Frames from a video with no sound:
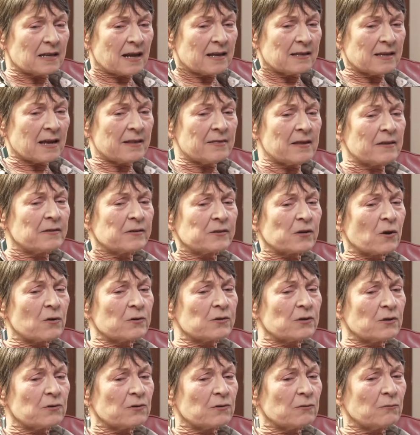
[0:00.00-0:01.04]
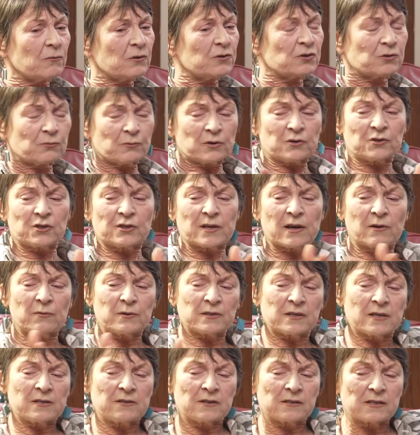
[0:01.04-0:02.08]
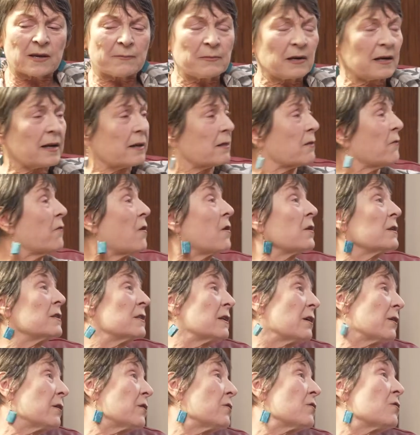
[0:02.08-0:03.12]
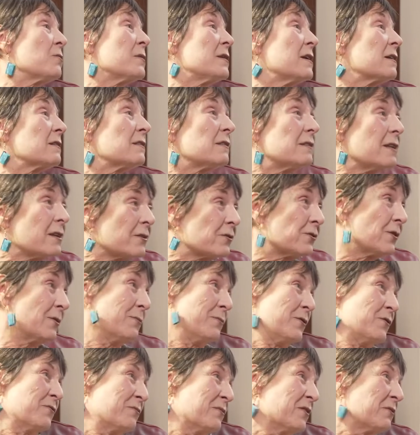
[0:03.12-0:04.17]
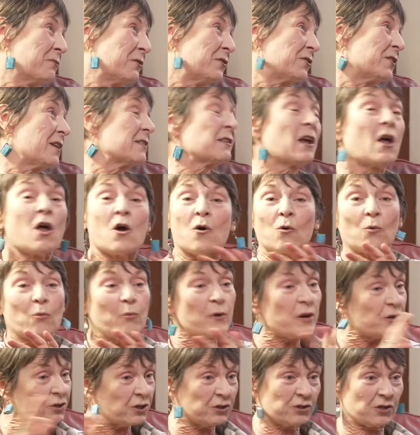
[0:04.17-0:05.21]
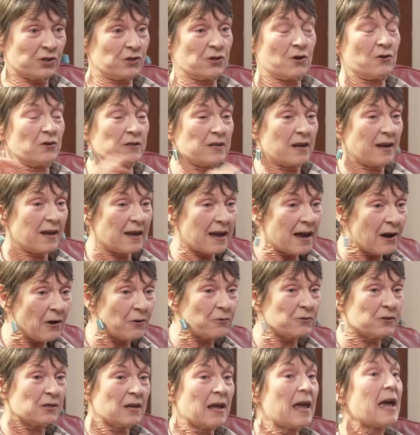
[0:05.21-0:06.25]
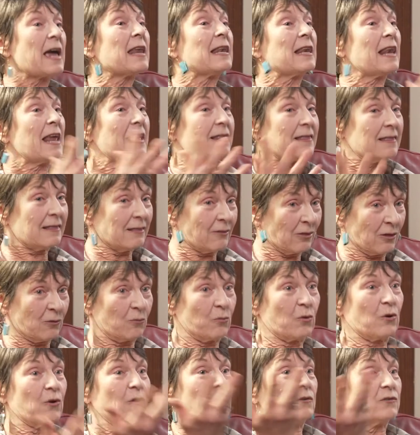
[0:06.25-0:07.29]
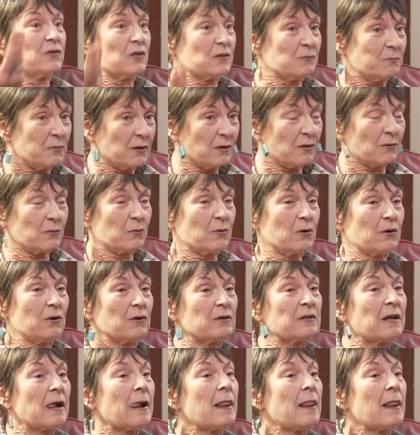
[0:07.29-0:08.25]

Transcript: and then there's also, which segues into something like the voluntary human extinction movement, which says we should just all die out and let the world just be the world.